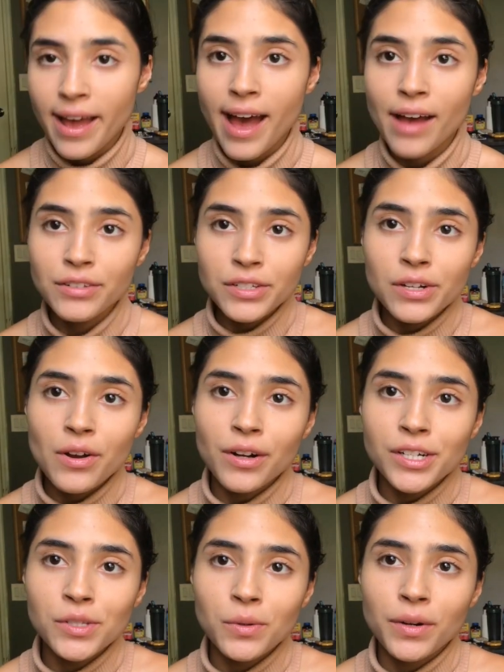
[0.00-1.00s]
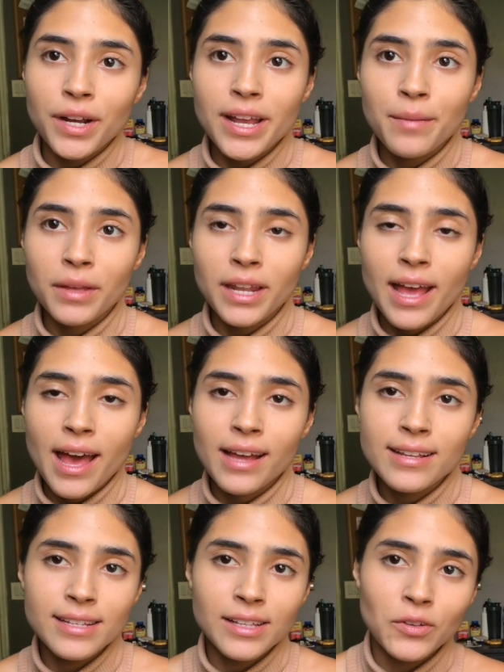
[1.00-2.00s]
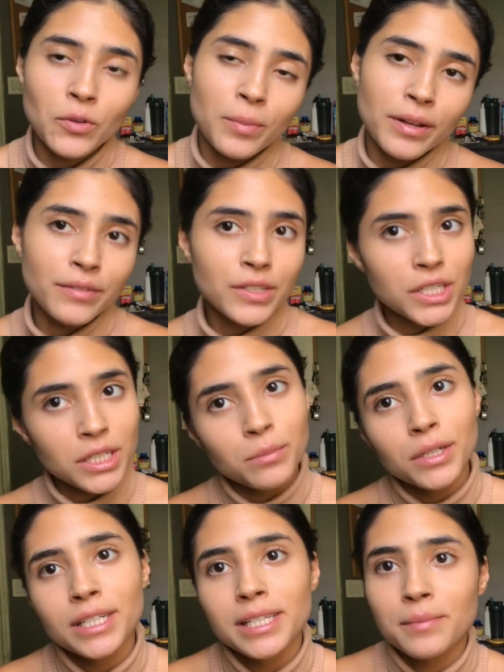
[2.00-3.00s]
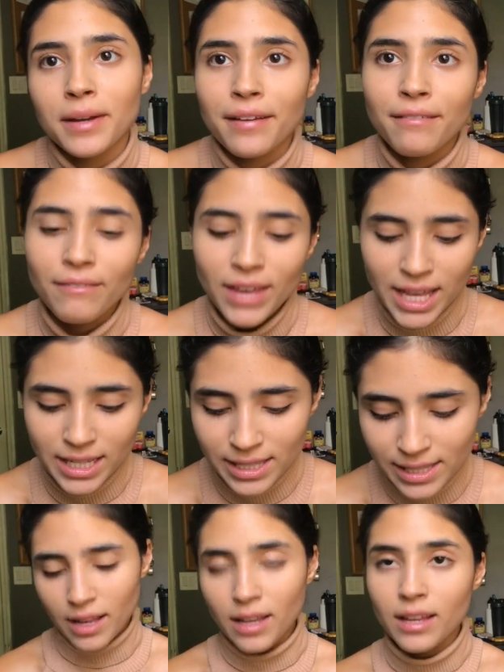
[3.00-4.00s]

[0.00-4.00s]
After contouring, I'm going to add a little bit of shimmer to my face.